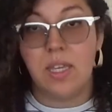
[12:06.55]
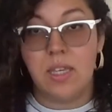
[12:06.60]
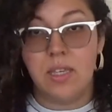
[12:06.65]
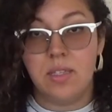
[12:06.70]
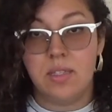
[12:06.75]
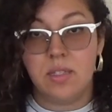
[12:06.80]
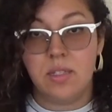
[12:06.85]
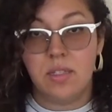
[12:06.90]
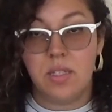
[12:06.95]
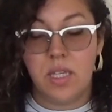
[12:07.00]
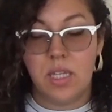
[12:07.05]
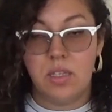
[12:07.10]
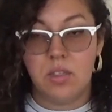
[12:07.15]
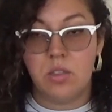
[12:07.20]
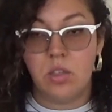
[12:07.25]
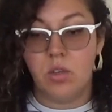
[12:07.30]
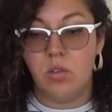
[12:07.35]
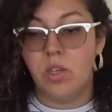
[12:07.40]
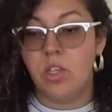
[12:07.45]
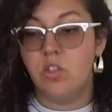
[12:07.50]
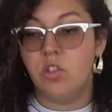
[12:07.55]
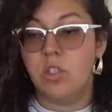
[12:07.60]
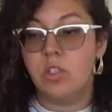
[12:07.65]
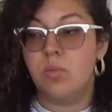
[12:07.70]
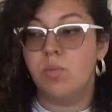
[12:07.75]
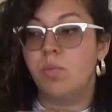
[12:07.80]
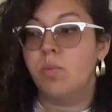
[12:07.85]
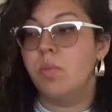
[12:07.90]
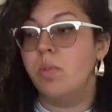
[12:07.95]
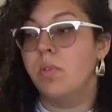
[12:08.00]
easily, so you can
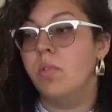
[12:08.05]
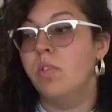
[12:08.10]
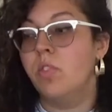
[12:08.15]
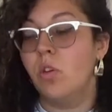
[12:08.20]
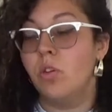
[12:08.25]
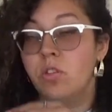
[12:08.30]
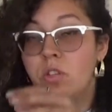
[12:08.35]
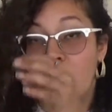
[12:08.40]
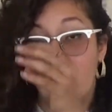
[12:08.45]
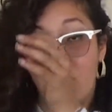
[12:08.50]
just, those are the